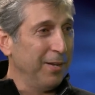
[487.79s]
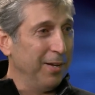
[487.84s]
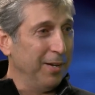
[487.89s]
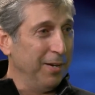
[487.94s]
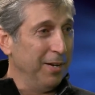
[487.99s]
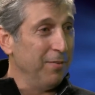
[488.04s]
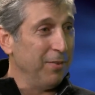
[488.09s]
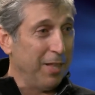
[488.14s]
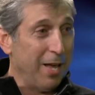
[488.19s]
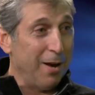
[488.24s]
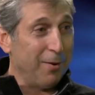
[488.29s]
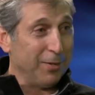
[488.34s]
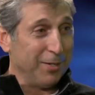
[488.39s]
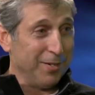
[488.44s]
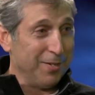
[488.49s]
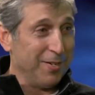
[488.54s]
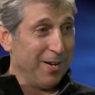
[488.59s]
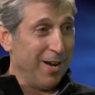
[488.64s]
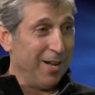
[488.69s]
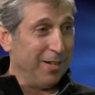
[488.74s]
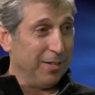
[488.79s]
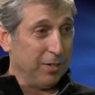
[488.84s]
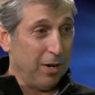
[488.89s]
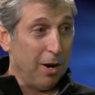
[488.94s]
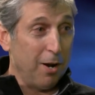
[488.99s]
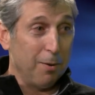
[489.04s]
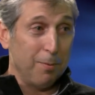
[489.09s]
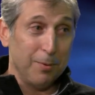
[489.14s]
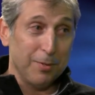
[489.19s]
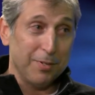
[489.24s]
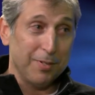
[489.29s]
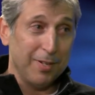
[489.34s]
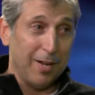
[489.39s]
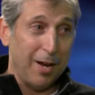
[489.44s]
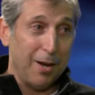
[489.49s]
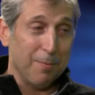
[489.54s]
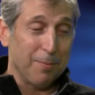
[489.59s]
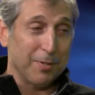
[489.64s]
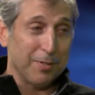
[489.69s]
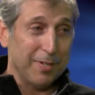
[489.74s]
and even that was a challenge. I
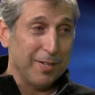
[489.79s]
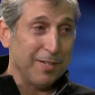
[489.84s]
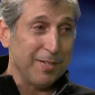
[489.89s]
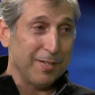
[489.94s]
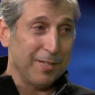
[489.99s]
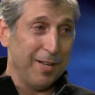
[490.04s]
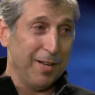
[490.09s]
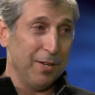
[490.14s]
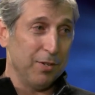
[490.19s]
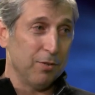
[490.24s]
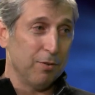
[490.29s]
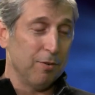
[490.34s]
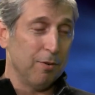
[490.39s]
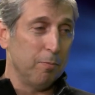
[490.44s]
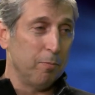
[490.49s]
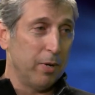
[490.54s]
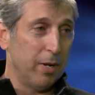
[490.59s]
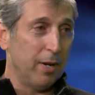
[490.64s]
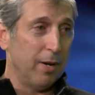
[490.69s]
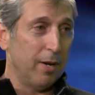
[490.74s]
almost didn't stay in school, but